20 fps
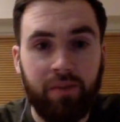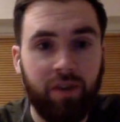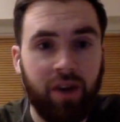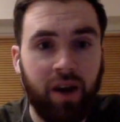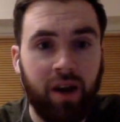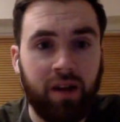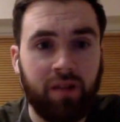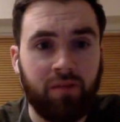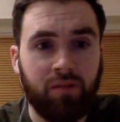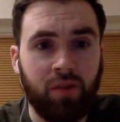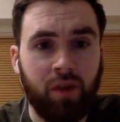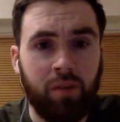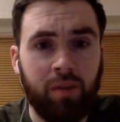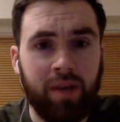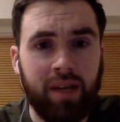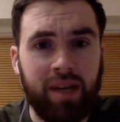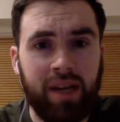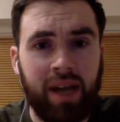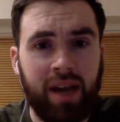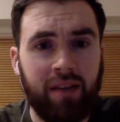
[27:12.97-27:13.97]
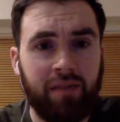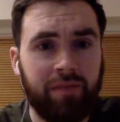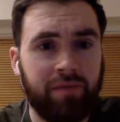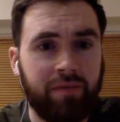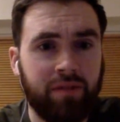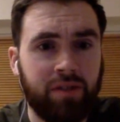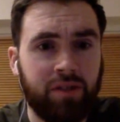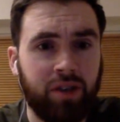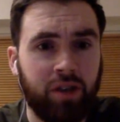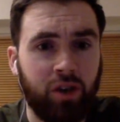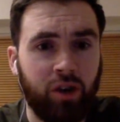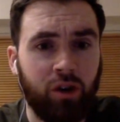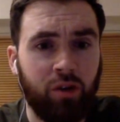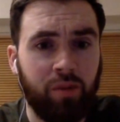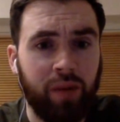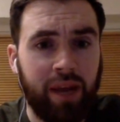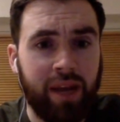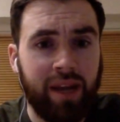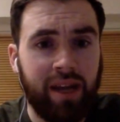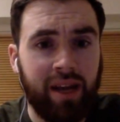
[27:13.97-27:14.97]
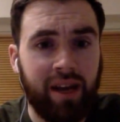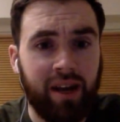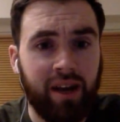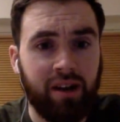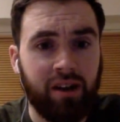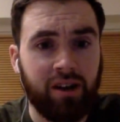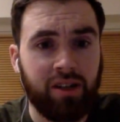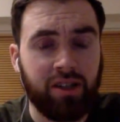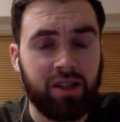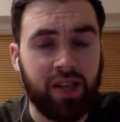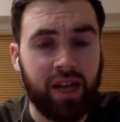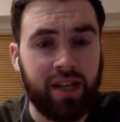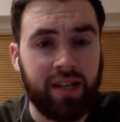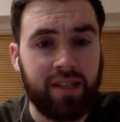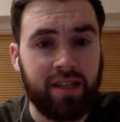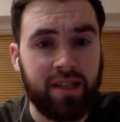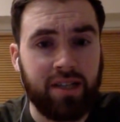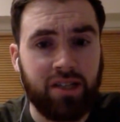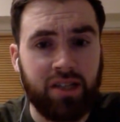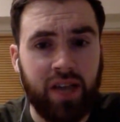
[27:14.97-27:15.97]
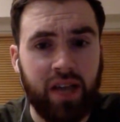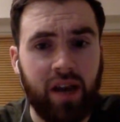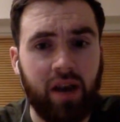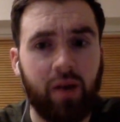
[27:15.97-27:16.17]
And to be fair, Roma didn't have too many clear-cut chances.